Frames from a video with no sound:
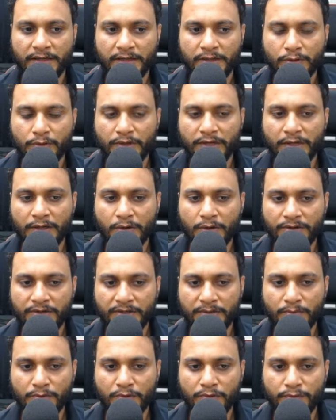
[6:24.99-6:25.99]
You
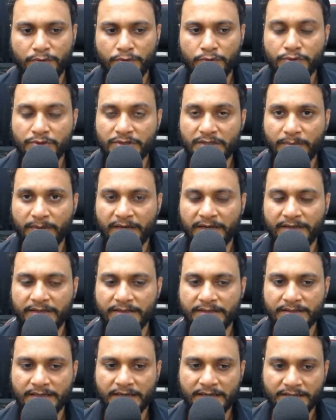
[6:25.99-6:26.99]
cannot remove two
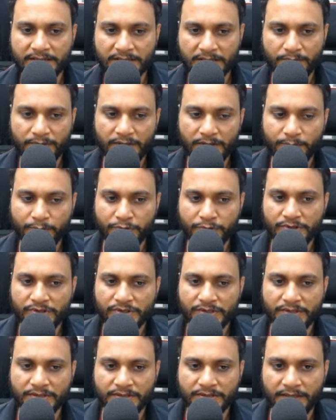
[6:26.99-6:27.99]
subarrays at separate
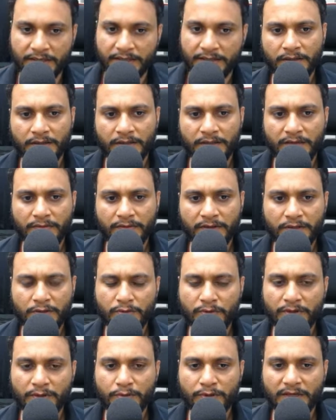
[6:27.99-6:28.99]
positions, right? Even
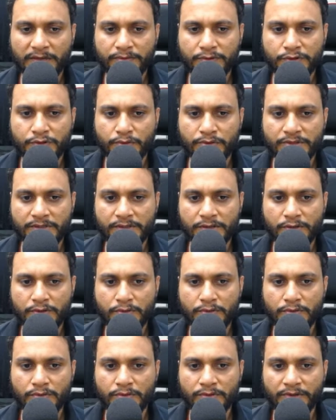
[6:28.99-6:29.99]
you could have chosen
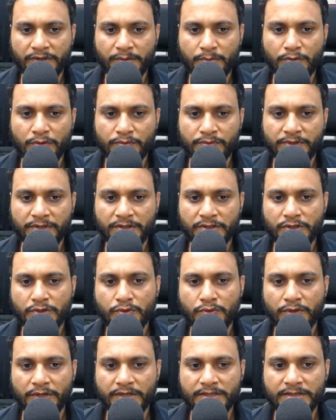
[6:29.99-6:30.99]
to remove these
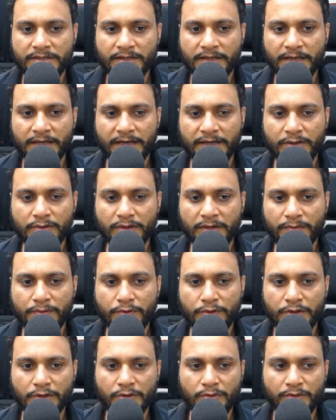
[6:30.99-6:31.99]
two A's and you have
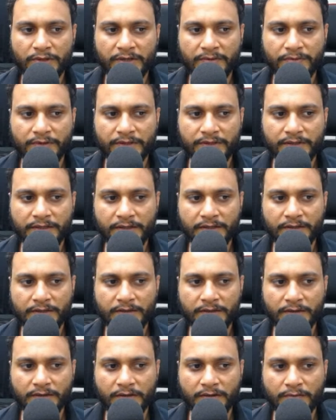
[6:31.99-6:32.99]
to include
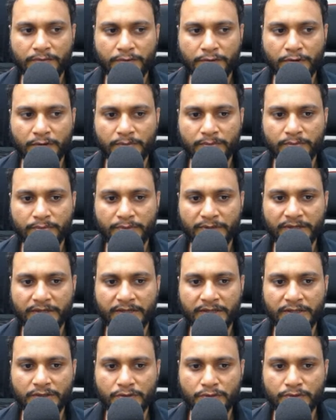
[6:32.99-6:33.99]
everything from
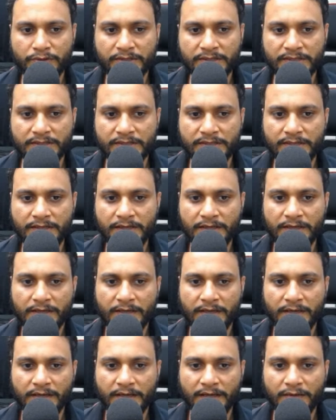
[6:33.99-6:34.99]
beginning to this C
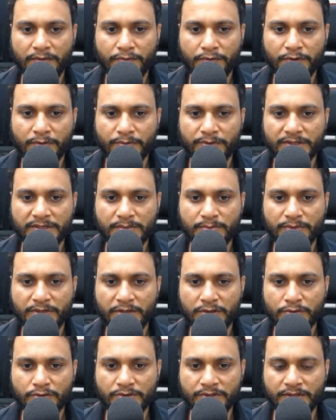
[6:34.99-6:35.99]
and from this
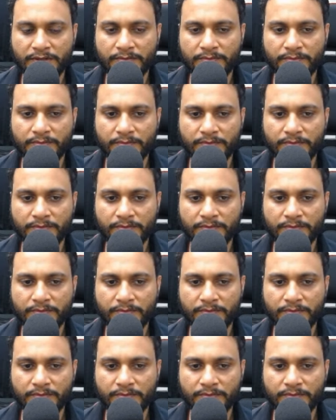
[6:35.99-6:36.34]
B to C.